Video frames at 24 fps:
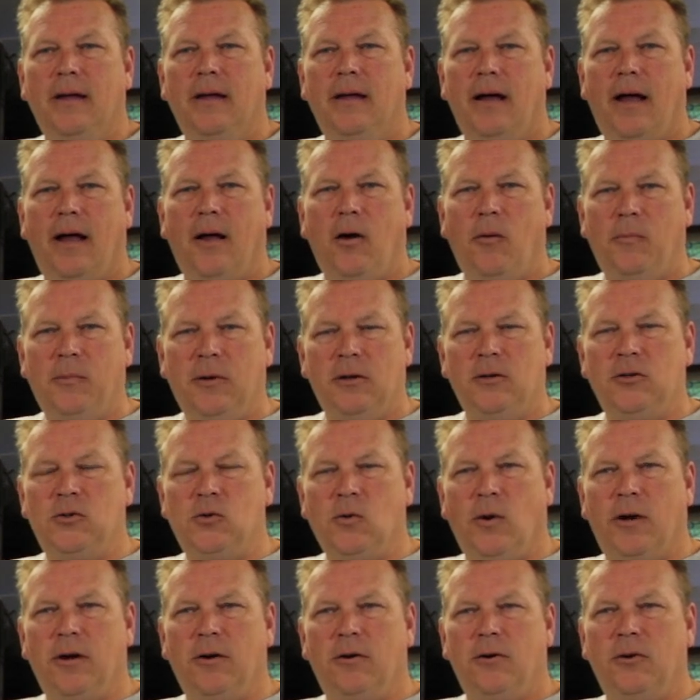I hope you
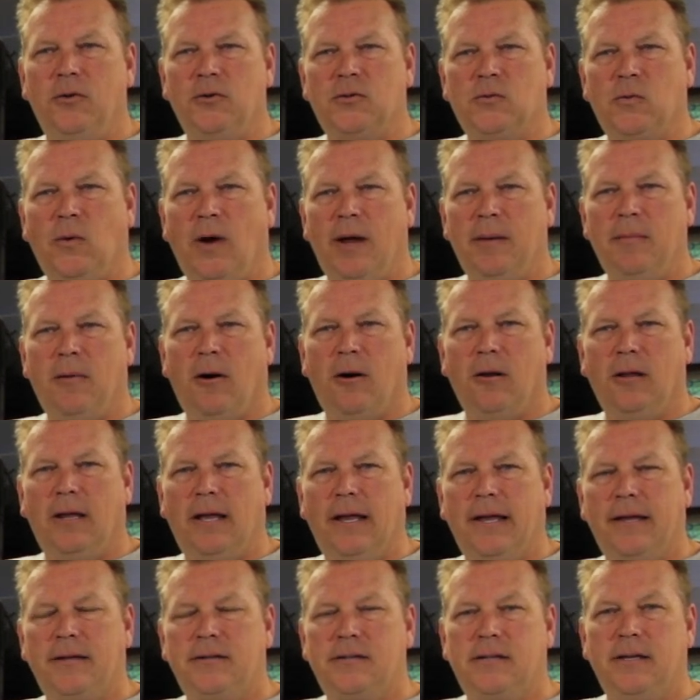enjoy your new Swaybar
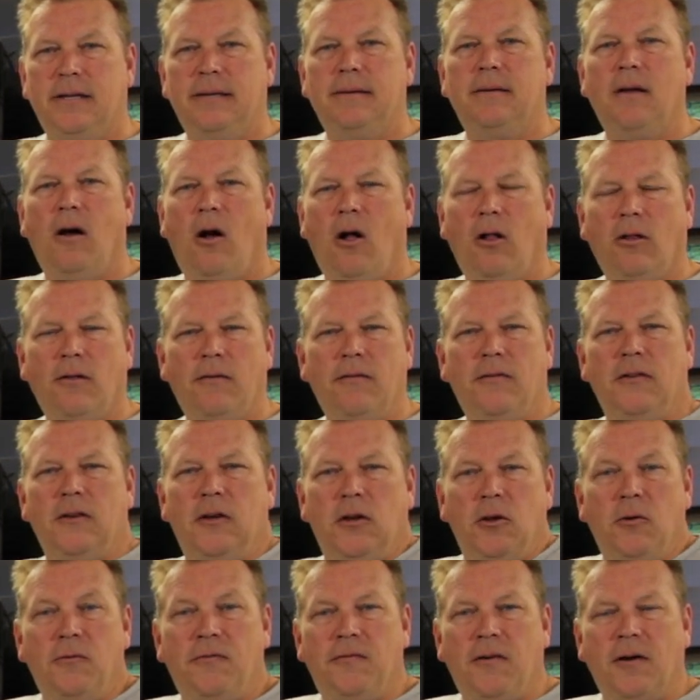links and all of the
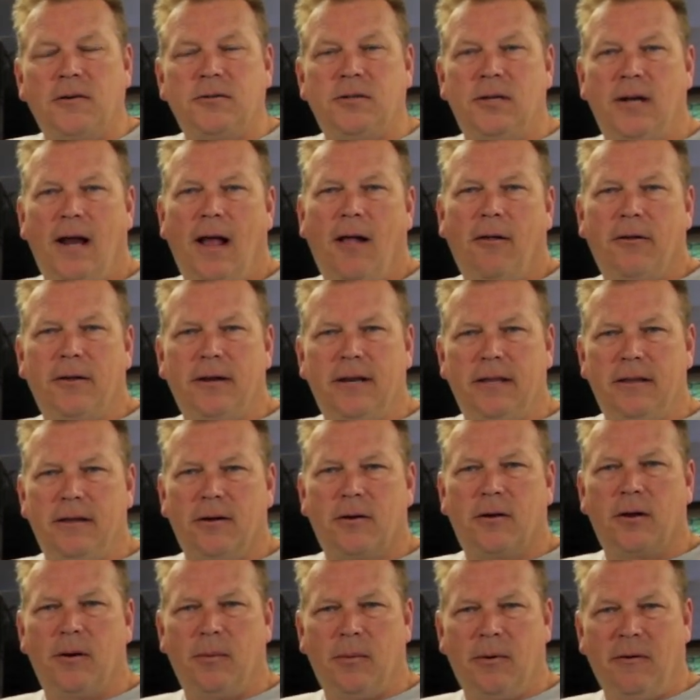new functionality they're
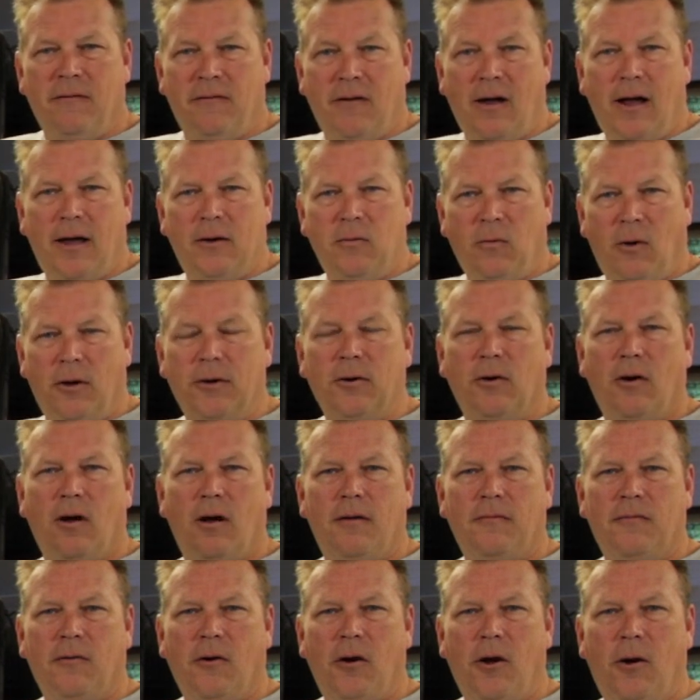going to provide while you're
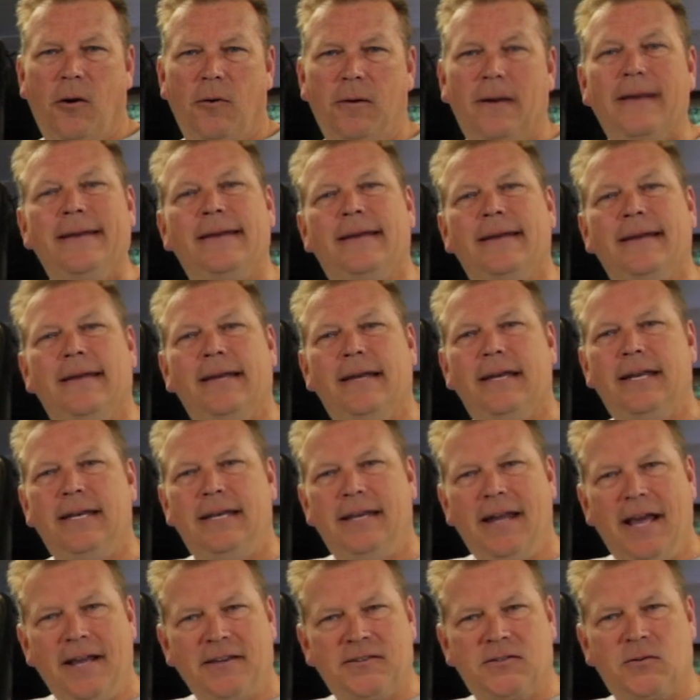off-road.
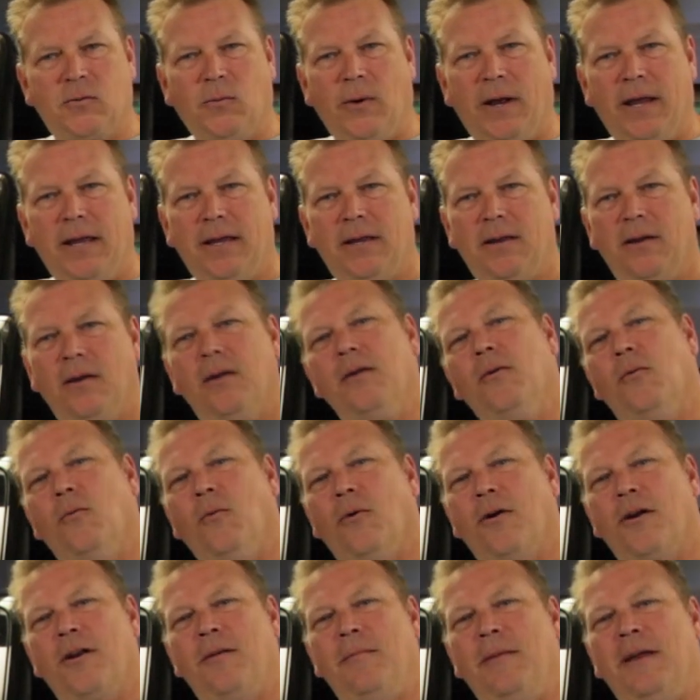Next week,
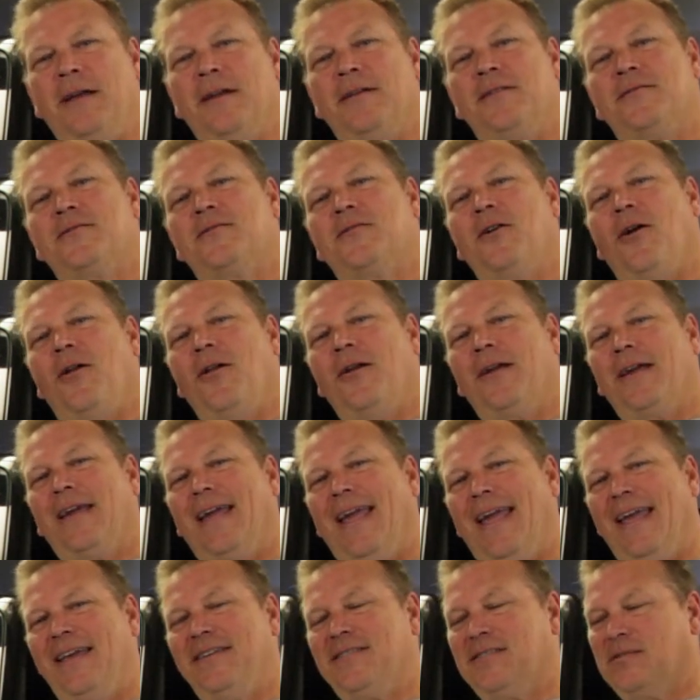we're going to be installing
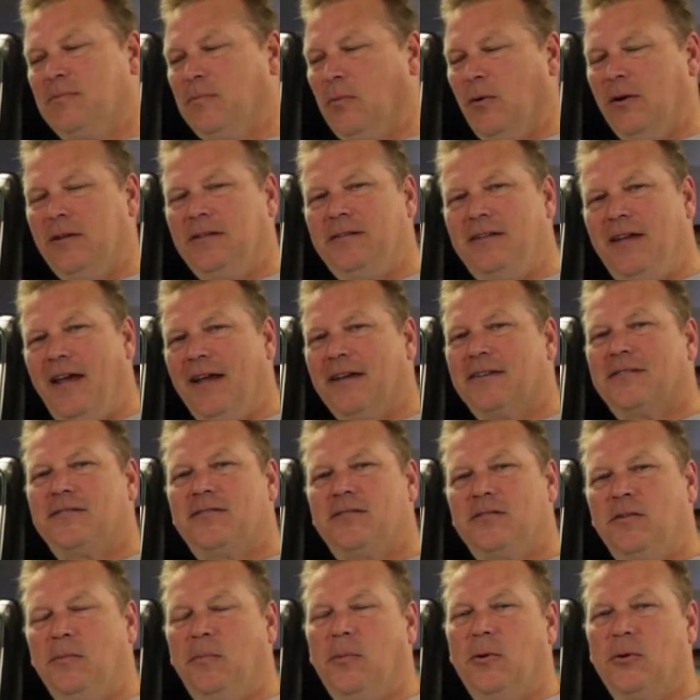a Sprint Tech
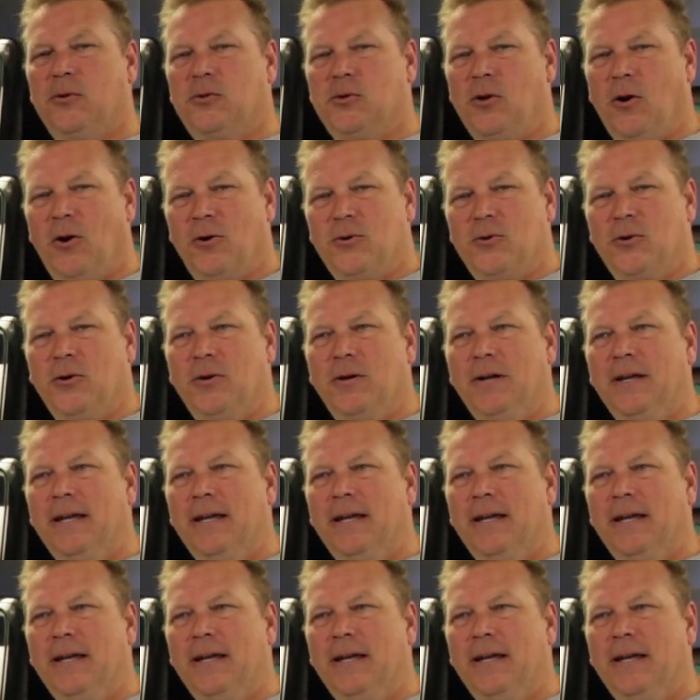supercharger